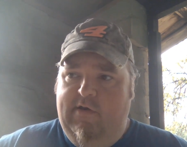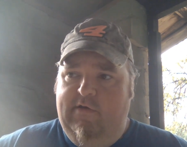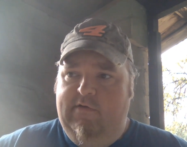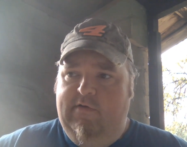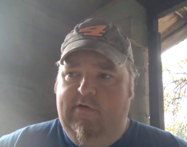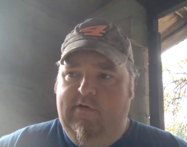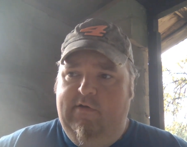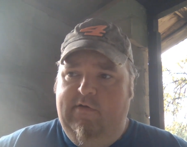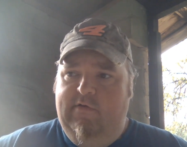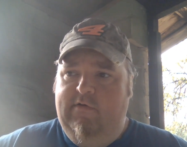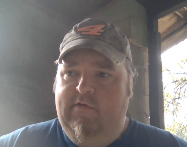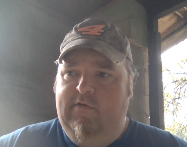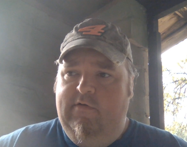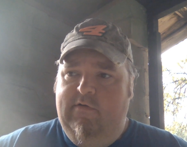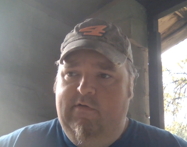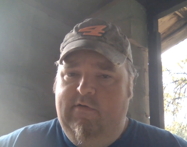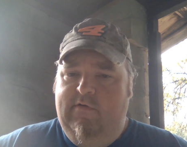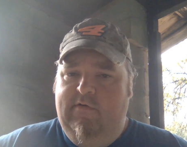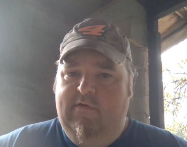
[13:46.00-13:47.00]

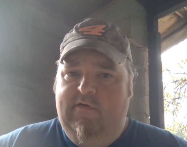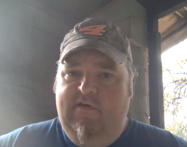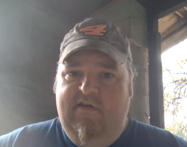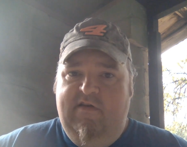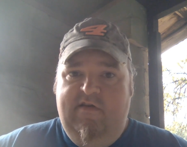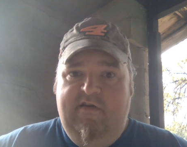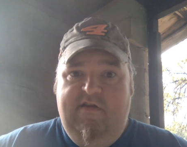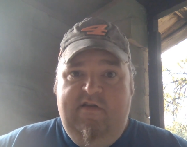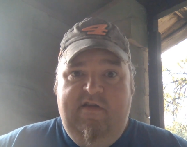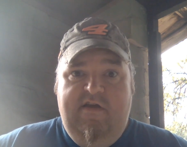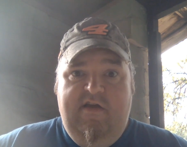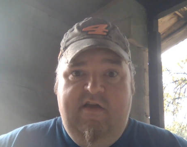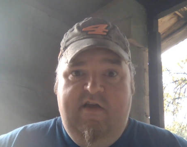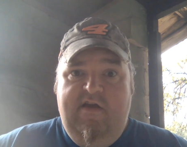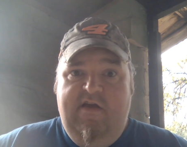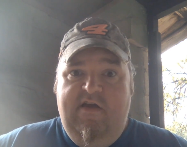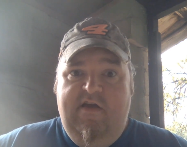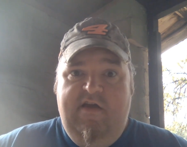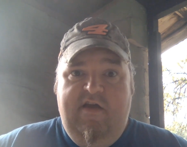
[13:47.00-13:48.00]

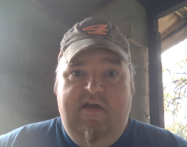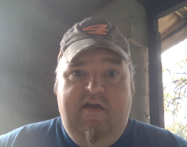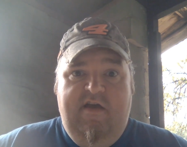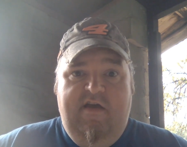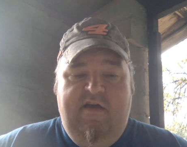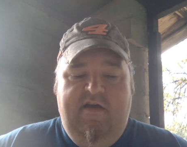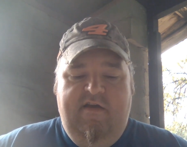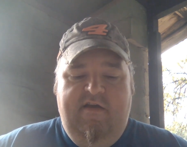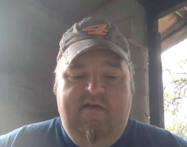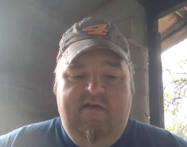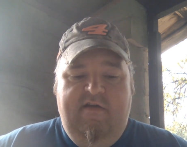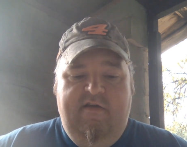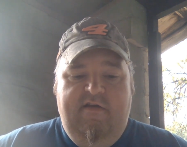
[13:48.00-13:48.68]
(no one is talking)